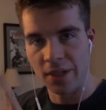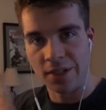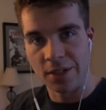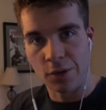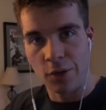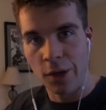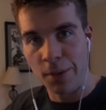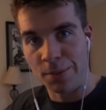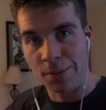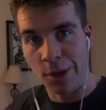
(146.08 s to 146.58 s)
These
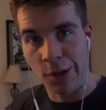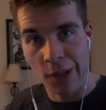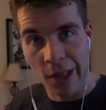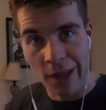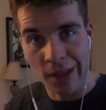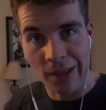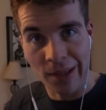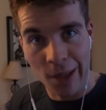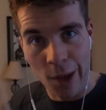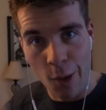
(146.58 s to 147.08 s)
clips are
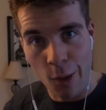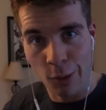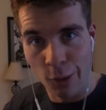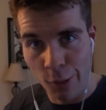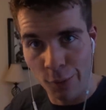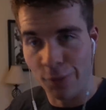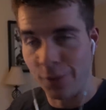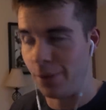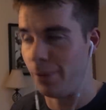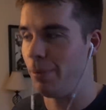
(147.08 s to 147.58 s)
like all
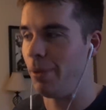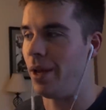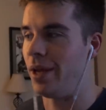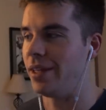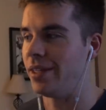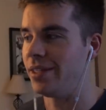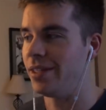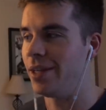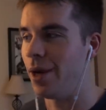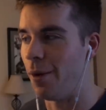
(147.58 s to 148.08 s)
over the
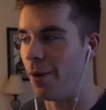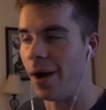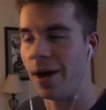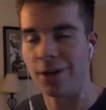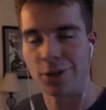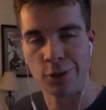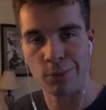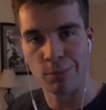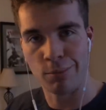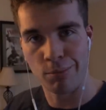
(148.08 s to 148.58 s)
place, so I
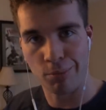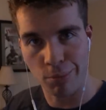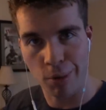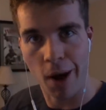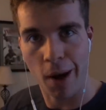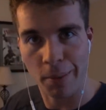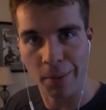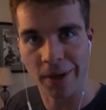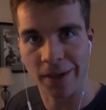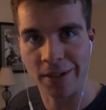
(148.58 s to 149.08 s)
should
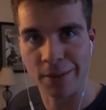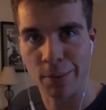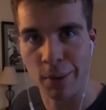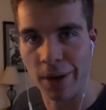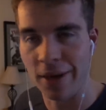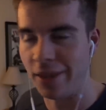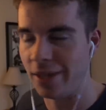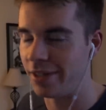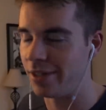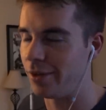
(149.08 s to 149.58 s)
probably
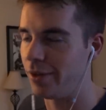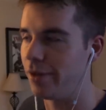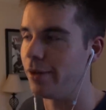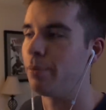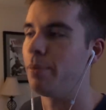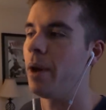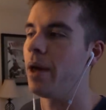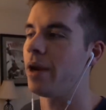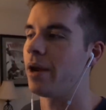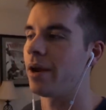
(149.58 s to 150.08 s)
explain this a little
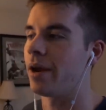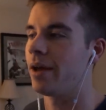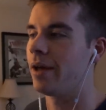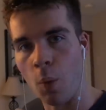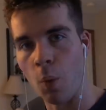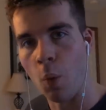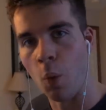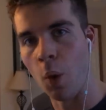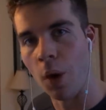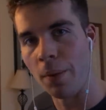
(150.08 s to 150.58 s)
better.
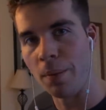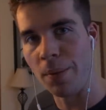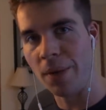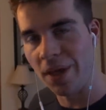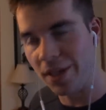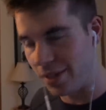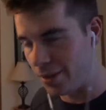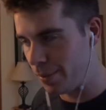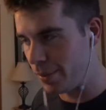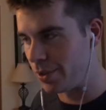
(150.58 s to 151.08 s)
What
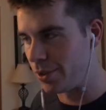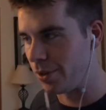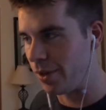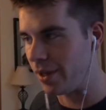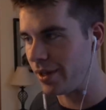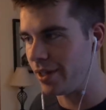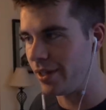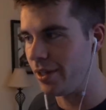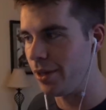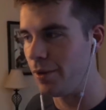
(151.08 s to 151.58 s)
me and Spencer
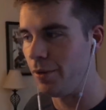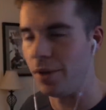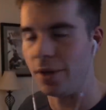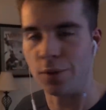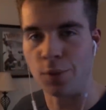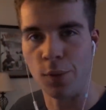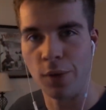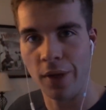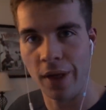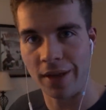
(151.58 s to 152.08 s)
like to do
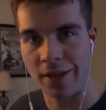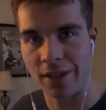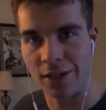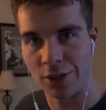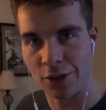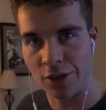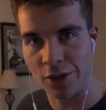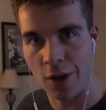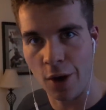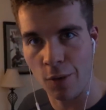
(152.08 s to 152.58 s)
is we like to
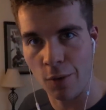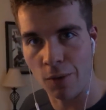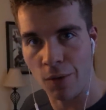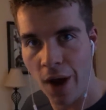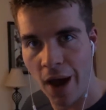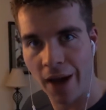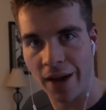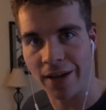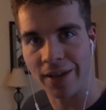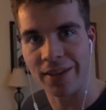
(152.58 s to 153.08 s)
just go
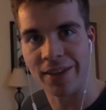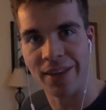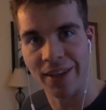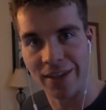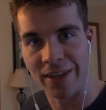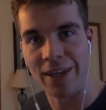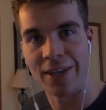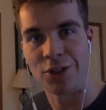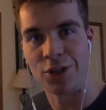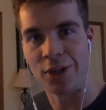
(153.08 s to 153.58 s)
ride the
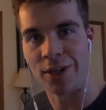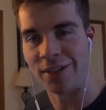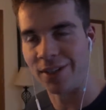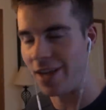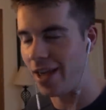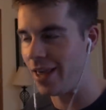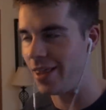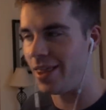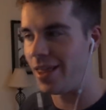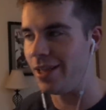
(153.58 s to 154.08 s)
ditches,
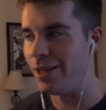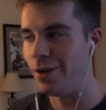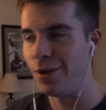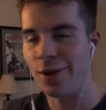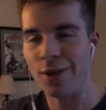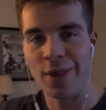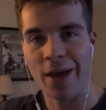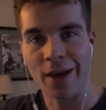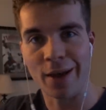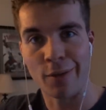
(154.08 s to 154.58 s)
and then you
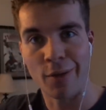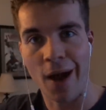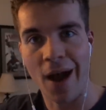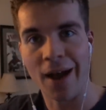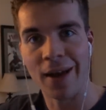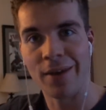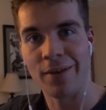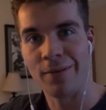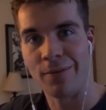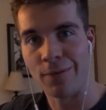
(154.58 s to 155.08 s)
can like
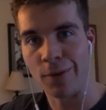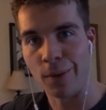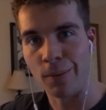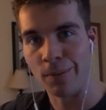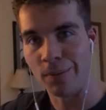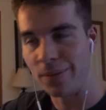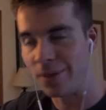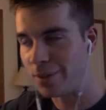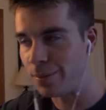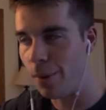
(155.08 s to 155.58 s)
ride
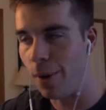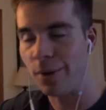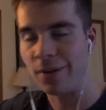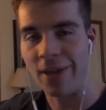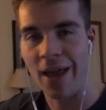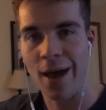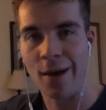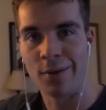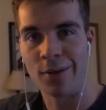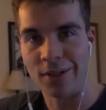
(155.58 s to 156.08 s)
from small
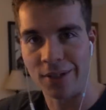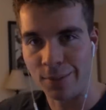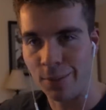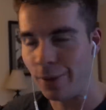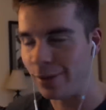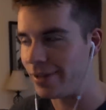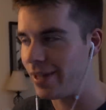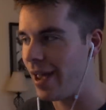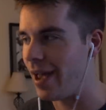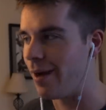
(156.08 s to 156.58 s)
town to
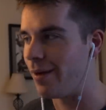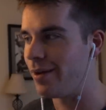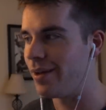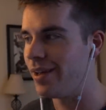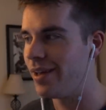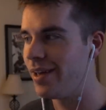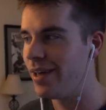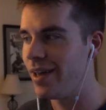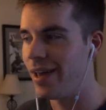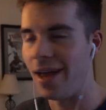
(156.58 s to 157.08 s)
small town,
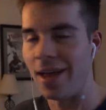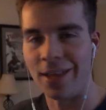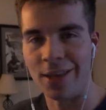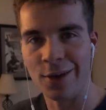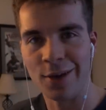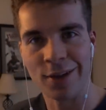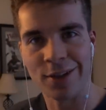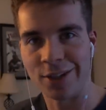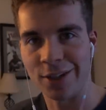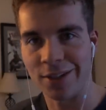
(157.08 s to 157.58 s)
and
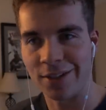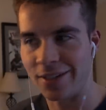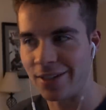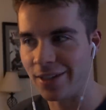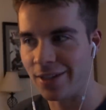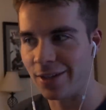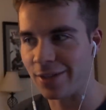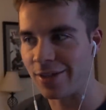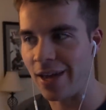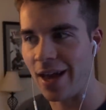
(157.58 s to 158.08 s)
you can
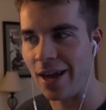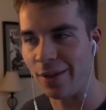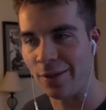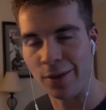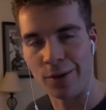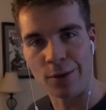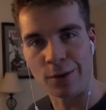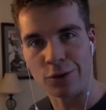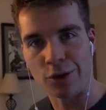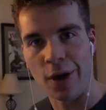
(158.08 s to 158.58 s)
just there's kind of
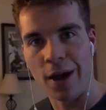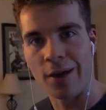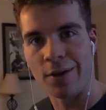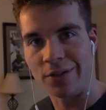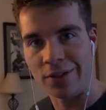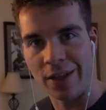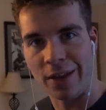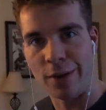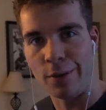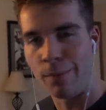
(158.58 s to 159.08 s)
little
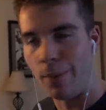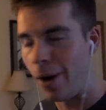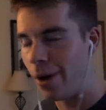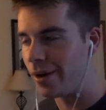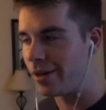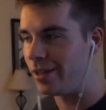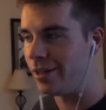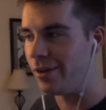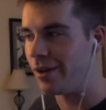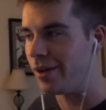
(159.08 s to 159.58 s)
trails that are
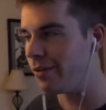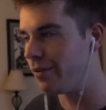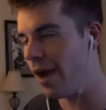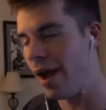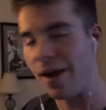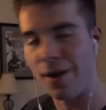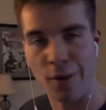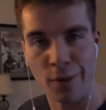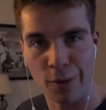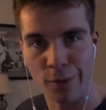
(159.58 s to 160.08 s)
marked, and you can
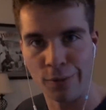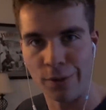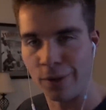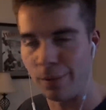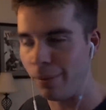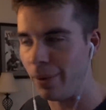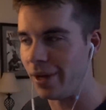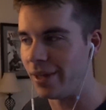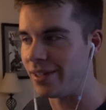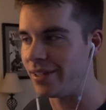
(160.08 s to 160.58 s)
ride all over the
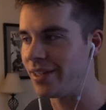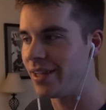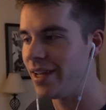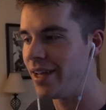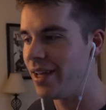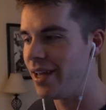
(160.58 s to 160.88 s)
place.